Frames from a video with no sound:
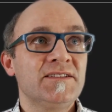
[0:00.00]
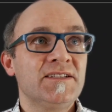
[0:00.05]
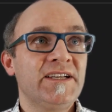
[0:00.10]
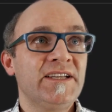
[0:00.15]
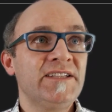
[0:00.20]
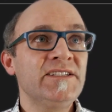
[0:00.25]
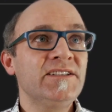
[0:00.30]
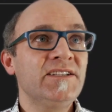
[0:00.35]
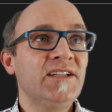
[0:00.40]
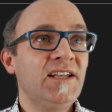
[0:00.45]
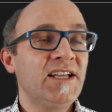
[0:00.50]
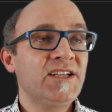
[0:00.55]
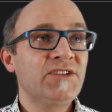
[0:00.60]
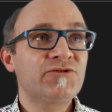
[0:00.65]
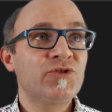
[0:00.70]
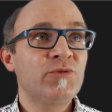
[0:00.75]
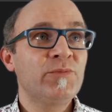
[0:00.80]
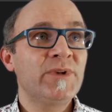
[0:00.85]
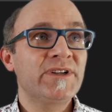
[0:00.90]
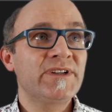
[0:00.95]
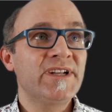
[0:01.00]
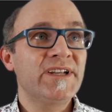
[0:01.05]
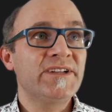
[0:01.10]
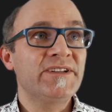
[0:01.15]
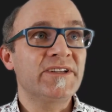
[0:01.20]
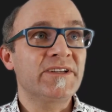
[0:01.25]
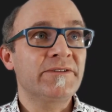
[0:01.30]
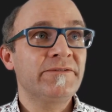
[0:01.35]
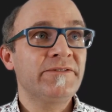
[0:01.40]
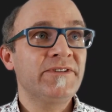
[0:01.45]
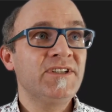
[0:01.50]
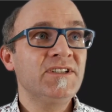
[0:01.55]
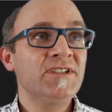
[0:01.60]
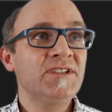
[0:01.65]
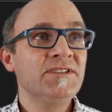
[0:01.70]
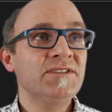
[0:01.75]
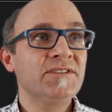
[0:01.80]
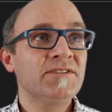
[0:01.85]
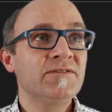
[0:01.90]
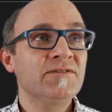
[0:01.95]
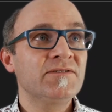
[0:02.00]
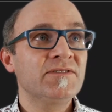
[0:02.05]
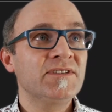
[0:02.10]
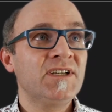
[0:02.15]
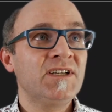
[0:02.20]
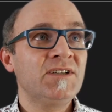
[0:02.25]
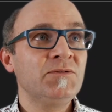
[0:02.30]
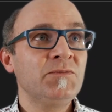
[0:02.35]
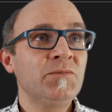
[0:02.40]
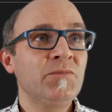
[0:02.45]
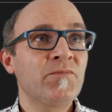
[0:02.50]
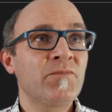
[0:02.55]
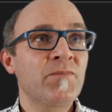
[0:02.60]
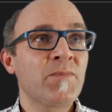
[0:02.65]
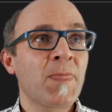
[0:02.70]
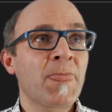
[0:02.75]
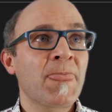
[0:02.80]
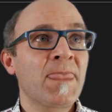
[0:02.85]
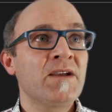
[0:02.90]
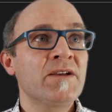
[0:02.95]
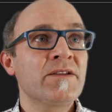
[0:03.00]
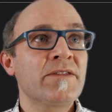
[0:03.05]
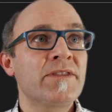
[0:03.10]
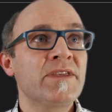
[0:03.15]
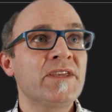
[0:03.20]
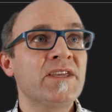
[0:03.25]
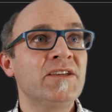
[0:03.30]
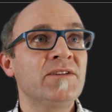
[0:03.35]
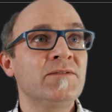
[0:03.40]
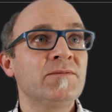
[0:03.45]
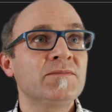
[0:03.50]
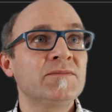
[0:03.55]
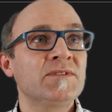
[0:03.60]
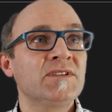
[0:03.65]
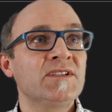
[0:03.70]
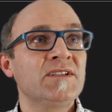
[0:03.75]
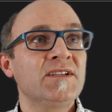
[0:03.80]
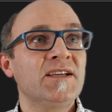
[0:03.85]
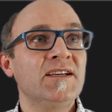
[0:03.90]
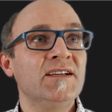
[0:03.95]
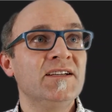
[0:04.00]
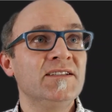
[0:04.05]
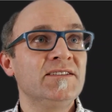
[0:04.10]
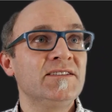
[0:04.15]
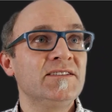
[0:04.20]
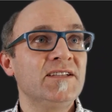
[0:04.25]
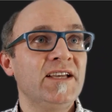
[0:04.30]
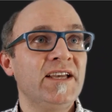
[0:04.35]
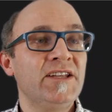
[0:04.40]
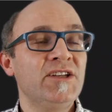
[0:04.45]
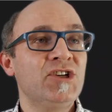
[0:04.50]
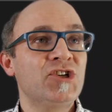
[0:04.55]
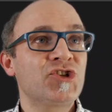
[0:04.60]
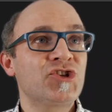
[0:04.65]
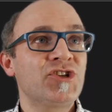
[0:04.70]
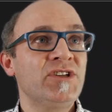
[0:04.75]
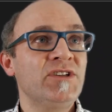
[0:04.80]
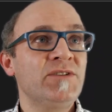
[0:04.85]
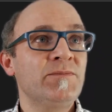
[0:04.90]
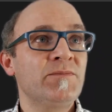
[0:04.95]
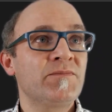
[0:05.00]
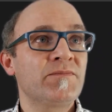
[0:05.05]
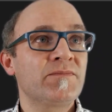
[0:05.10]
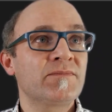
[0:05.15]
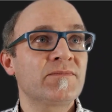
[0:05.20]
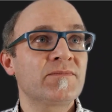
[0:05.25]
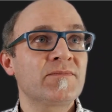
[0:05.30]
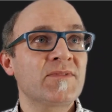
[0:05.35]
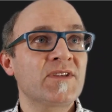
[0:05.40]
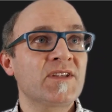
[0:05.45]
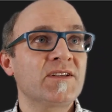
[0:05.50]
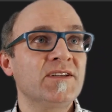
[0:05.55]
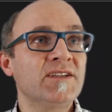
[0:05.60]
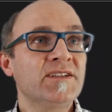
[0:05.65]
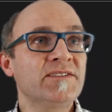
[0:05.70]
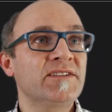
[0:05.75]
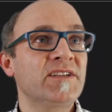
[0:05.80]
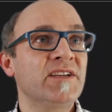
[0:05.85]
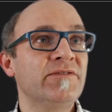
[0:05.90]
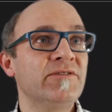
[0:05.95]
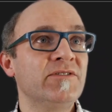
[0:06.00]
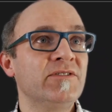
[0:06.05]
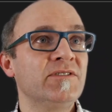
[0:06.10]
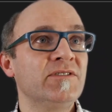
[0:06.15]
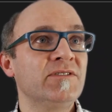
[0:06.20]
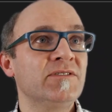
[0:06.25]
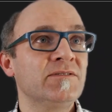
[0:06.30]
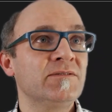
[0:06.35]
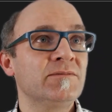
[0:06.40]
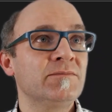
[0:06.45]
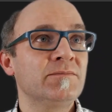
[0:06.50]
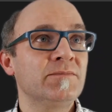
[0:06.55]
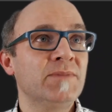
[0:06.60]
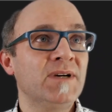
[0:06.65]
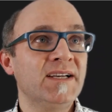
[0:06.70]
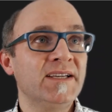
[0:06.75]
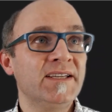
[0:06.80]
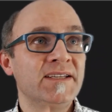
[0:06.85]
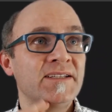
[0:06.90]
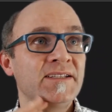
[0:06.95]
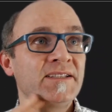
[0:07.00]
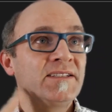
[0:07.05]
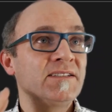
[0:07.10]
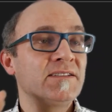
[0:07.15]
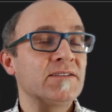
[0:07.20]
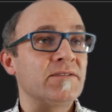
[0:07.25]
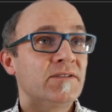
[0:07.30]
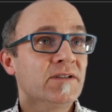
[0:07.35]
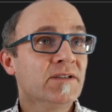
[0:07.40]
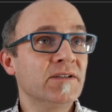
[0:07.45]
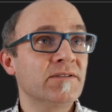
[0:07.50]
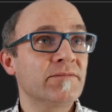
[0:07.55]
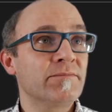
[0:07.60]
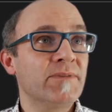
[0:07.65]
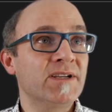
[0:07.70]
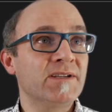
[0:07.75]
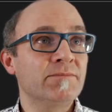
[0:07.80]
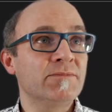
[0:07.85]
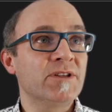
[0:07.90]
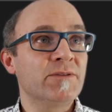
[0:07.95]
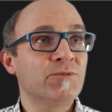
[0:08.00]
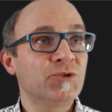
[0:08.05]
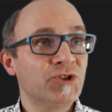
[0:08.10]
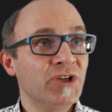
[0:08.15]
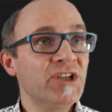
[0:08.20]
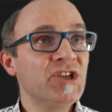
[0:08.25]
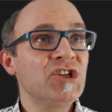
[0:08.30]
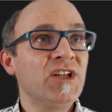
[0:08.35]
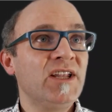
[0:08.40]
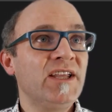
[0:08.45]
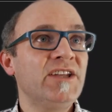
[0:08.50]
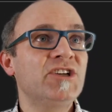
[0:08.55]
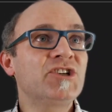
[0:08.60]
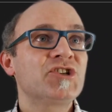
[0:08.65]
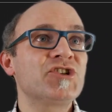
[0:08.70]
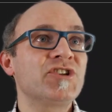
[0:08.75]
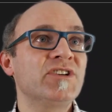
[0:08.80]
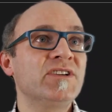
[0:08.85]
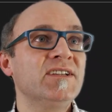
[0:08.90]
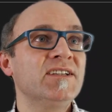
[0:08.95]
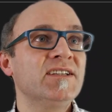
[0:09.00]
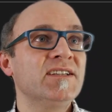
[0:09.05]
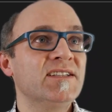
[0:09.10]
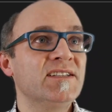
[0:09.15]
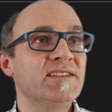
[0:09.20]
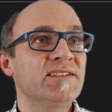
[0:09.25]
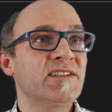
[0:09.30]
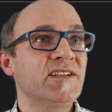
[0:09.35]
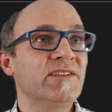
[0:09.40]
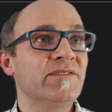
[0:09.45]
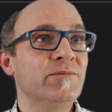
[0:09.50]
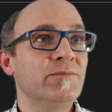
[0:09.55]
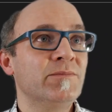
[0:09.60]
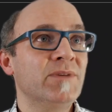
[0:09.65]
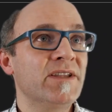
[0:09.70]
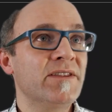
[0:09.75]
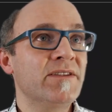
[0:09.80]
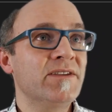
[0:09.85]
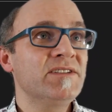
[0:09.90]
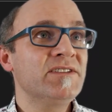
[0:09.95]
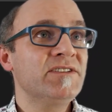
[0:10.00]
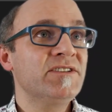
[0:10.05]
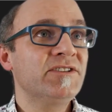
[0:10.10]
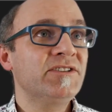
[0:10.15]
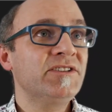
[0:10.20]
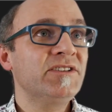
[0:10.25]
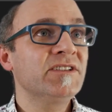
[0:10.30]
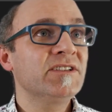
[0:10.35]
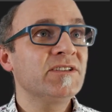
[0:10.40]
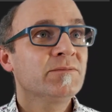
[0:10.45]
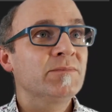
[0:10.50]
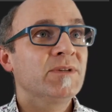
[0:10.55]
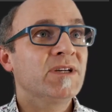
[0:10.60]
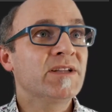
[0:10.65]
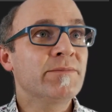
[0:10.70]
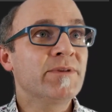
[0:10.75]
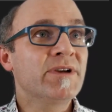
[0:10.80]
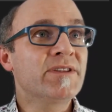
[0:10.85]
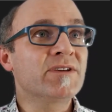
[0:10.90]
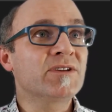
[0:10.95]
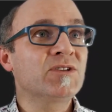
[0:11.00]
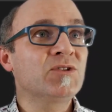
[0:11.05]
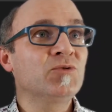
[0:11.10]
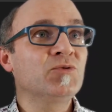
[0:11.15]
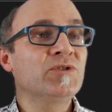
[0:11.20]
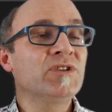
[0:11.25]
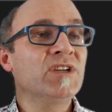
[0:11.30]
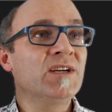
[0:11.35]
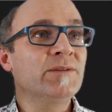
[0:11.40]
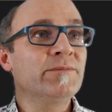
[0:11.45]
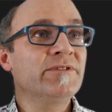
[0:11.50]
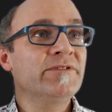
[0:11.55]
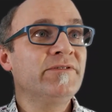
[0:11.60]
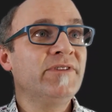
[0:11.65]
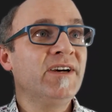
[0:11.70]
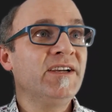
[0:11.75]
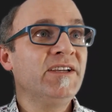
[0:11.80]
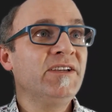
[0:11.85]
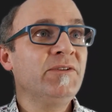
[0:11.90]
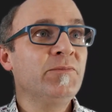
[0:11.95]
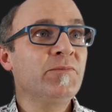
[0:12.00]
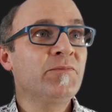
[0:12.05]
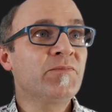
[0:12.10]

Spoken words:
In an electromagnetic field now, the energy is given by the potential energy is given by this here, by the Q times phi.